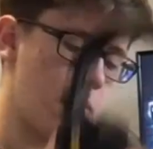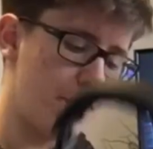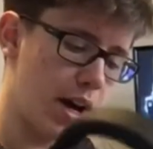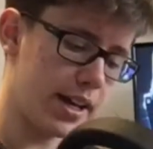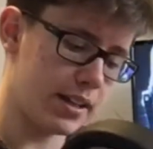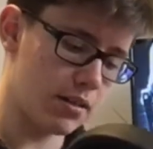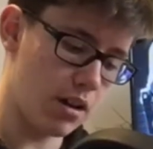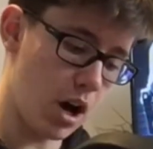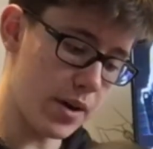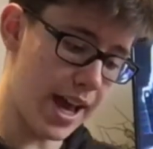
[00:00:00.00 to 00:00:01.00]
But
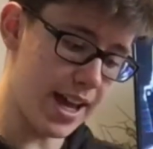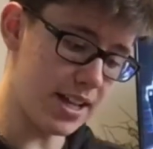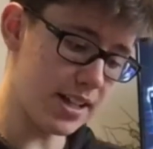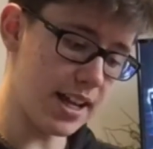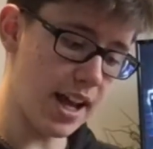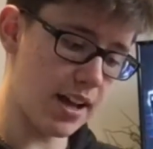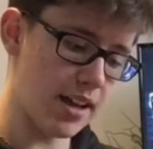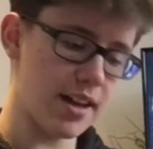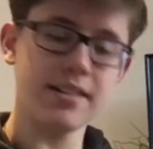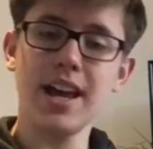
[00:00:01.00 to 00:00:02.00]
oh yeah, is it?
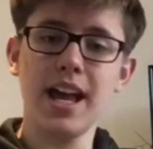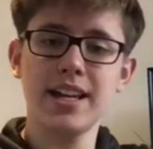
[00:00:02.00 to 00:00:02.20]
Yeah.